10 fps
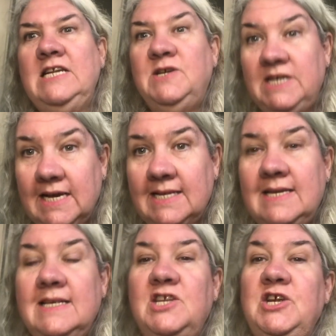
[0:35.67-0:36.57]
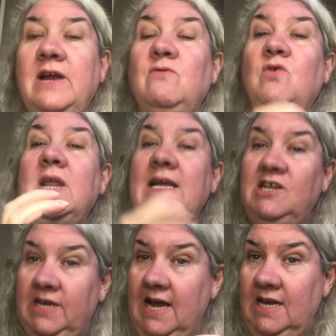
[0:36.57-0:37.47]
Just as general
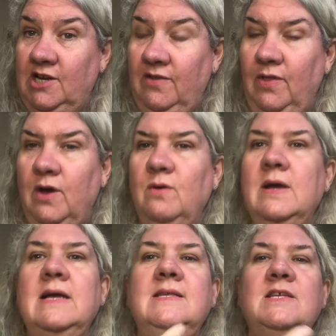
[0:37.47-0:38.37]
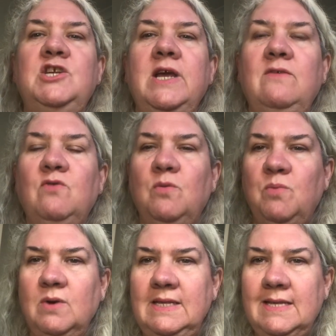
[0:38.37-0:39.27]
education, though, as general
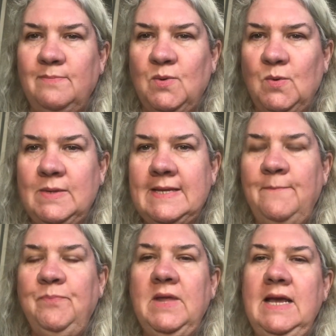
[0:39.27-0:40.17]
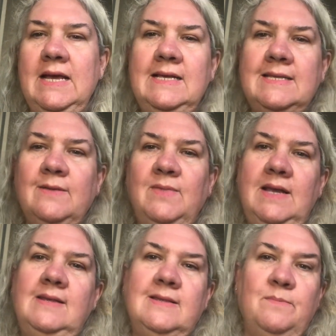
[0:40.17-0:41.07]
principles, here's some
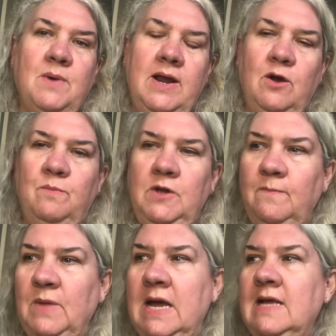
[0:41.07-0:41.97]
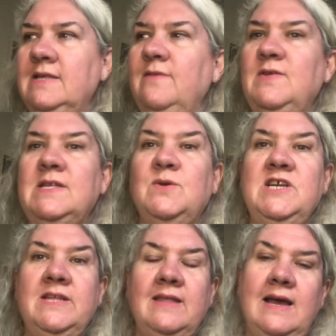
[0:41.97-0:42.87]
things that might help you. So the first
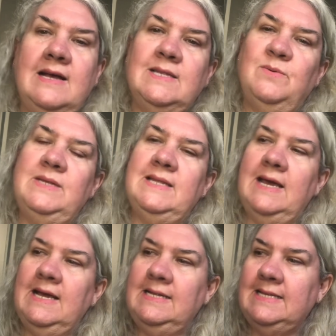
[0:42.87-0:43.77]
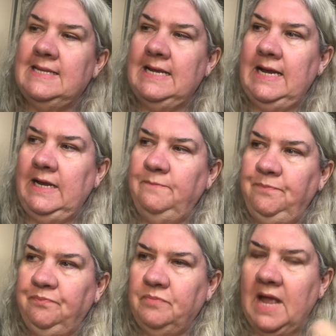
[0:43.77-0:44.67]
question they asked was they had seen
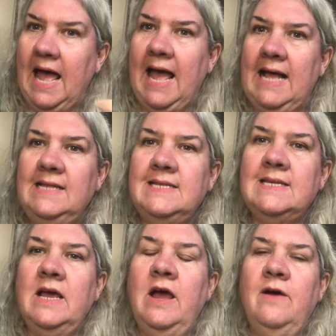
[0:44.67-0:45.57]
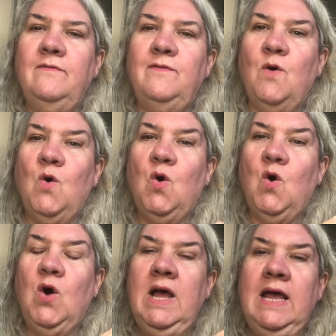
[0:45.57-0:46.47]
ads
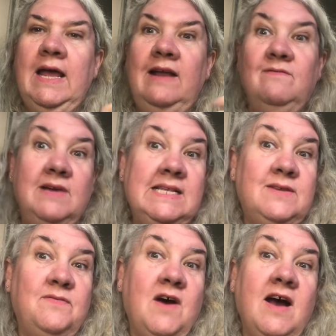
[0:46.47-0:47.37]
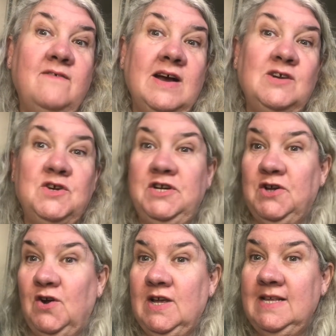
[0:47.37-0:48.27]
for invest
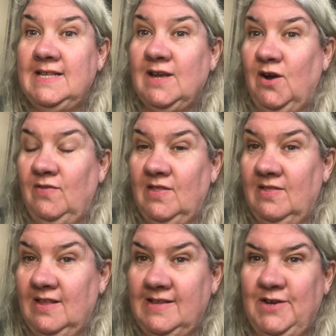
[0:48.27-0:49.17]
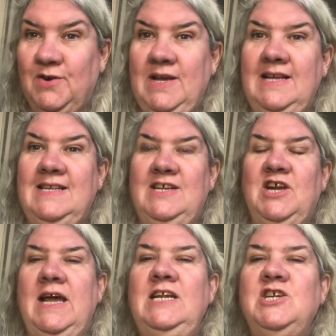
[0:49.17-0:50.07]
$500 on the stock
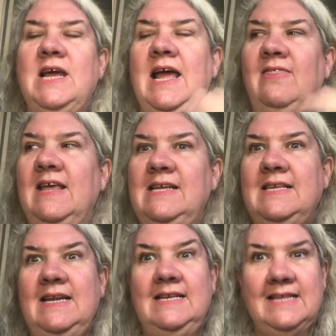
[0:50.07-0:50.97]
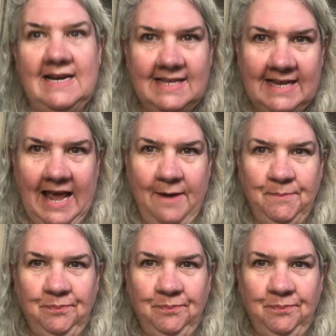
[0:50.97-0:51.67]
exchange, and they said, is that a scam?